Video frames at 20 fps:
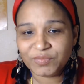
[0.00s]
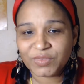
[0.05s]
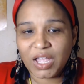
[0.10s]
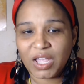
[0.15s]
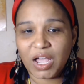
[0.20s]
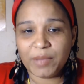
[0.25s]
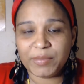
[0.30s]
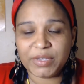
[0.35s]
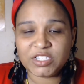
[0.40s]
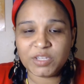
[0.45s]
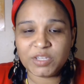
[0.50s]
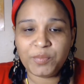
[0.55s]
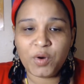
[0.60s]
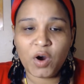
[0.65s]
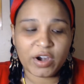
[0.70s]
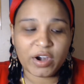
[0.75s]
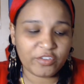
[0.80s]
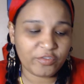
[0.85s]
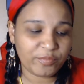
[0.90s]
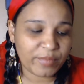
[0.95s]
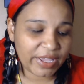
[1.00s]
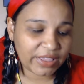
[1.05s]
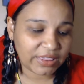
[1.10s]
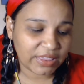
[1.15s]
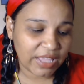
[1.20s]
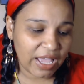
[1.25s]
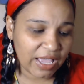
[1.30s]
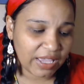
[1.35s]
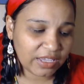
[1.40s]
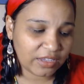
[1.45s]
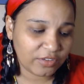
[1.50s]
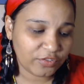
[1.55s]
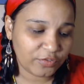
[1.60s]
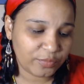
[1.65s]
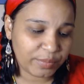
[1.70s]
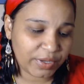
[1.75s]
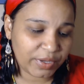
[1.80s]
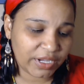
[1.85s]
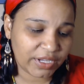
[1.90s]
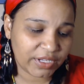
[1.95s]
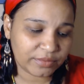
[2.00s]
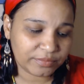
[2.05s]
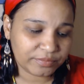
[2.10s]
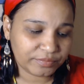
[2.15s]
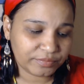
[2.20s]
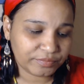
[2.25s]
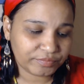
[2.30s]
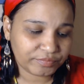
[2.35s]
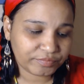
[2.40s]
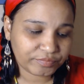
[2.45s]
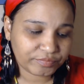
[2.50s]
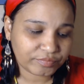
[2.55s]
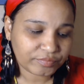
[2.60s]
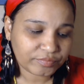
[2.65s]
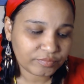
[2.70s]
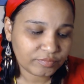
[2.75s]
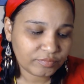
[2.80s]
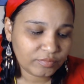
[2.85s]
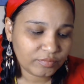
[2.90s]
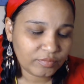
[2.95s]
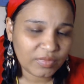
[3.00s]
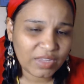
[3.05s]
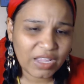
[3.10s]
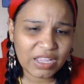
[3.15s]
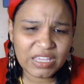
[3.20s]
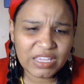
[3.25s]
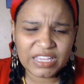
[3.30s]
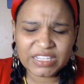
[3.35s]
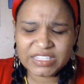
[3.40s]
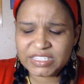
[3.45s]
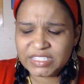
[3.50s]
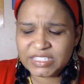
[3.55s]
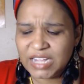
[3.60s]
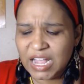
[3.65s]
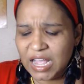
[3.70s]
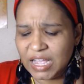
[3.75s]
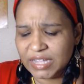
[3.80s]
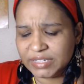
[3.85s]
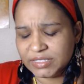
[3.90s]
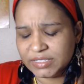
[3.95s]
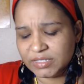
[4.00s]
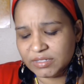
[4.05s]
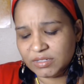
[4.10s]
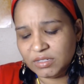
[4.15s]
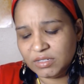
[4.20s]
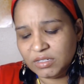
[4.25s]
Um, it's a part of my life, but it's not